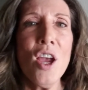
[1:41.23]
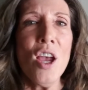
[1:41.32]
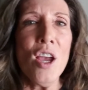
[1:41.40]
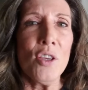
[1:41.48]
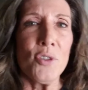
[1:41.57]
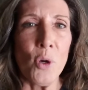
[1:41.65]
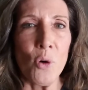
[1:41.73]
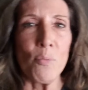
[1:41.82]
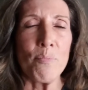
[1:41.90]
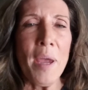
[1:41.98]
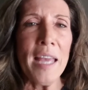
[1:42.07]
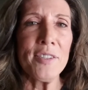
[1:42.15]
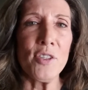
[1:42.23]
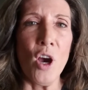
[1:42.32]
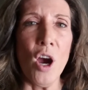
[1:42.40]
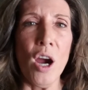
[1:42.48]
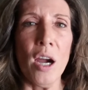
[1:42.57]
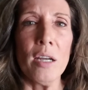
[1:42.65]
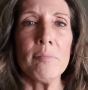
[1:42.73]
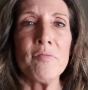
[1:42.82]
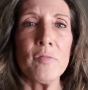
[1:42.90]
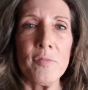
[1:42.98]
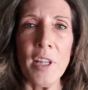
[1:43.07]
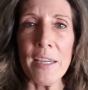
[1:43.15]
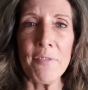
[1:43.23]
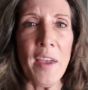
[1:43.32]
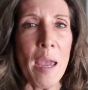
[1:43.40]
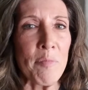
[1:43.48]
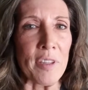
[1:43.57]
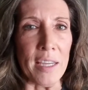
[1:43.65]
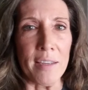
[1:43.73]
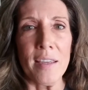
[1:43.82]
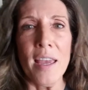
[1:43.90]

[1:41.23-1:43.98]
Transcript: So pets are like family.